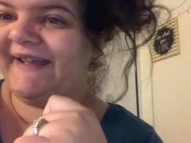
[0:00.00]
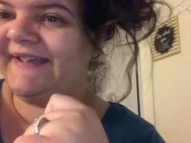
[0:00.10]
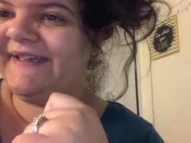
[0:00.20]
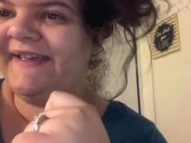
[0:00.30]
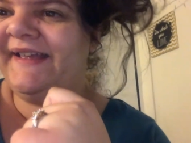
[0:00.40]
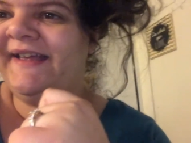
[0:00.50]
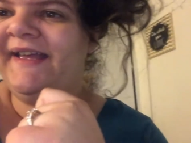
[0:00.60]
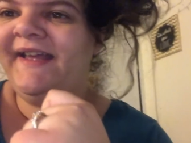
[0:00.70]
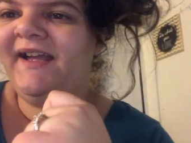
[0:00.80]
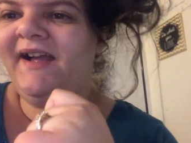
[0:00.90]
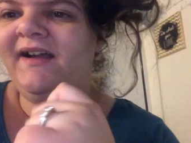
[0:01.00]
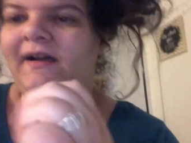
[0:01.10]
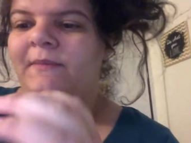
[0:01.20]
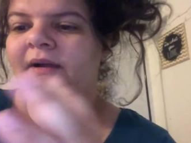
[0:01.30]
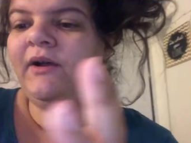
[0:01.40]
back
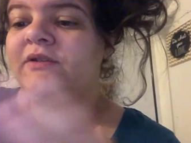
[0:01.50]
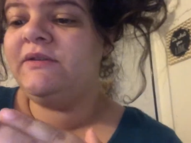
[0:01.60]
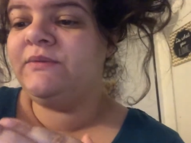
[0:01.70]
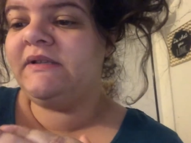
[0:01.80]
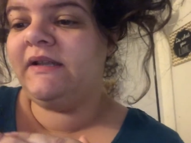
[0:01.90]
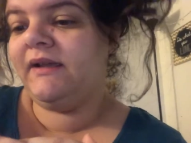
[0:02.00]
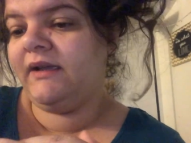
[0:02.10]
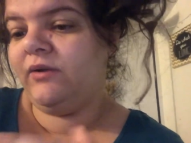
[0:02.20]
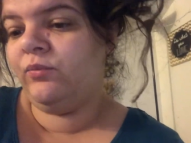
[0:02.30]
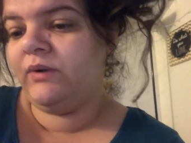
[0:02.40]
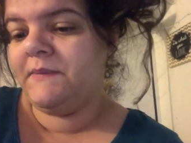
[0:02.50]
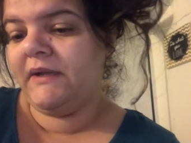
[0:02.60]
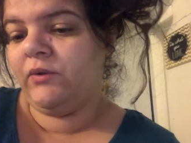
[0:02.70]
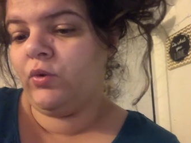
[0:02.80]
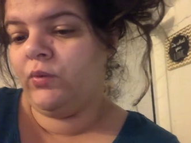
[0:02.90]
um, also today one of
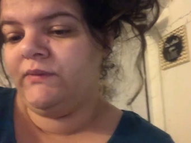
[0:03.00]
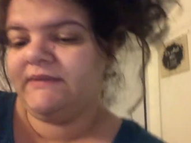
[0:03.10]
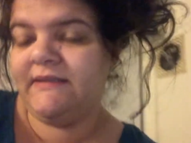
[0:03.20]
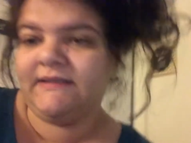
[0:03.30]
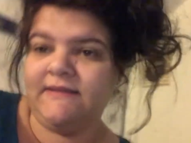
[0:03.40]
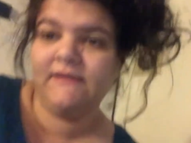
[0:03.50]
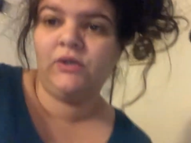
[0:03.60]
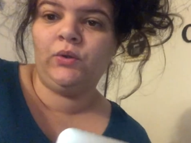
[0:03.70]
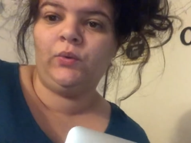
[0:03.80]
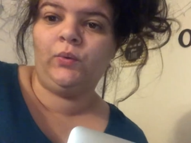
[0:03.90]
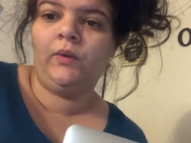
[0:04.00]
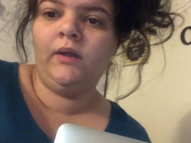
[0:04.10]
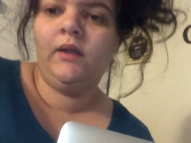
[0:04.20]
my goals is to